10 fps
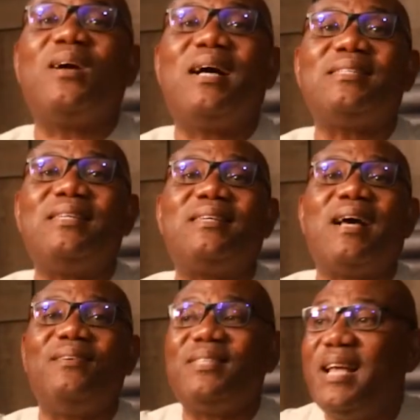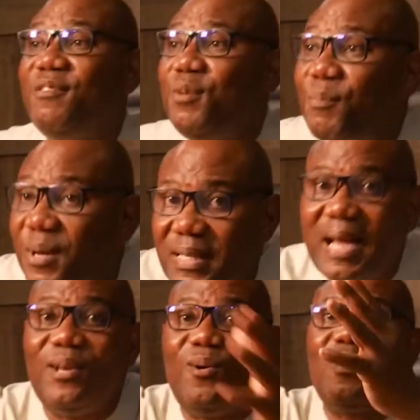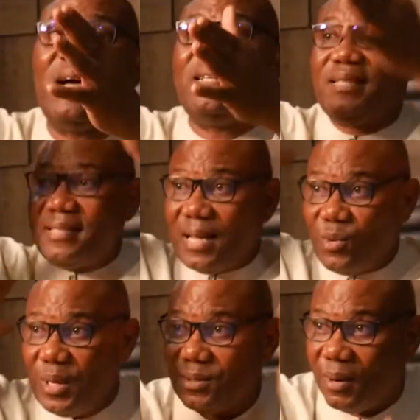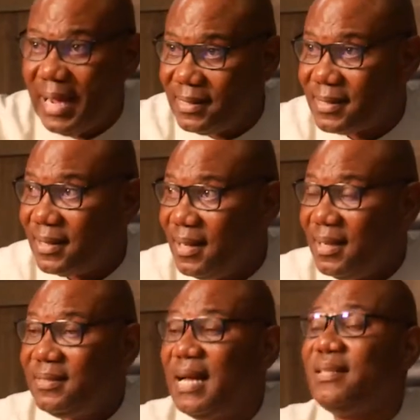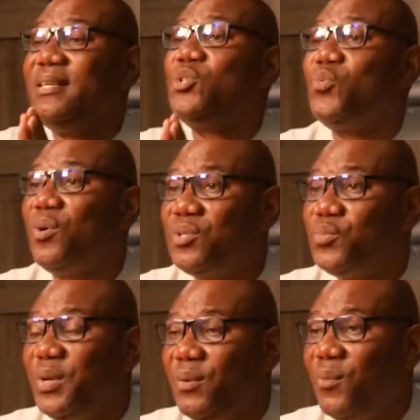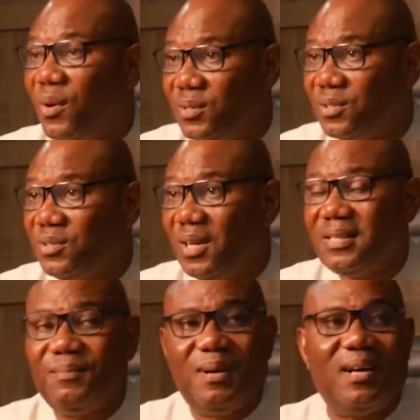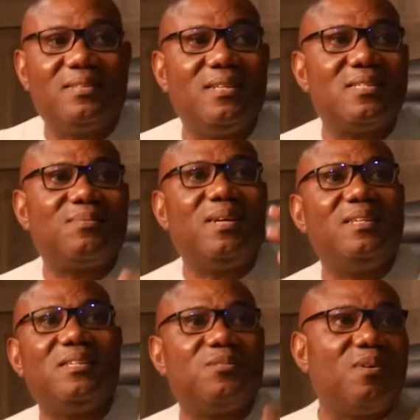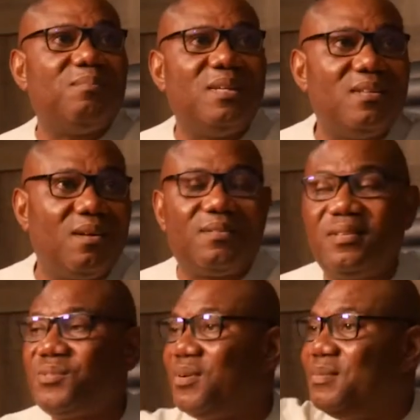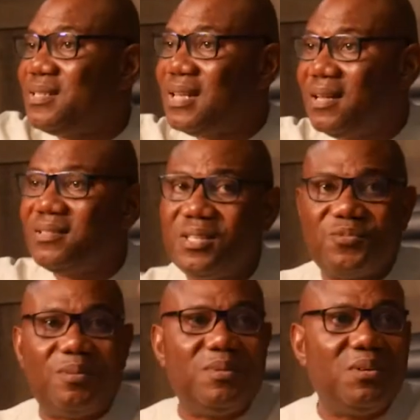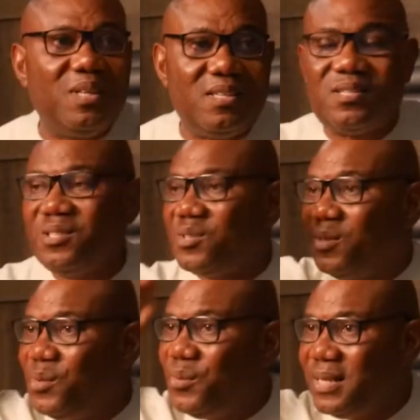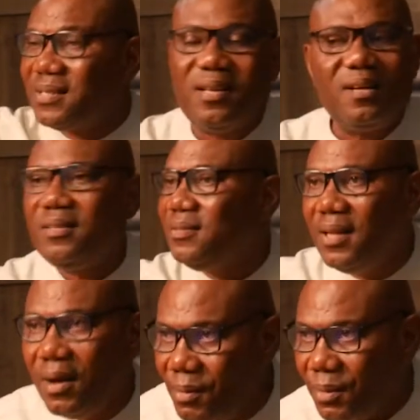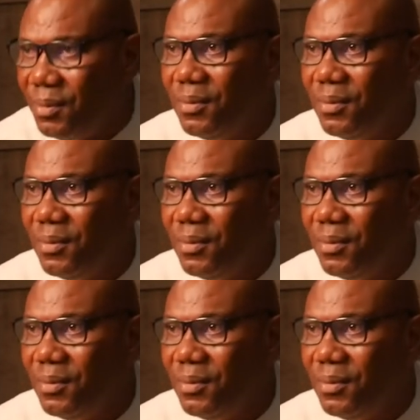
as he carries everybody along and things are going right, that is what we want. Not about this politics from the north, this from the south, this from the east, this from the west. No.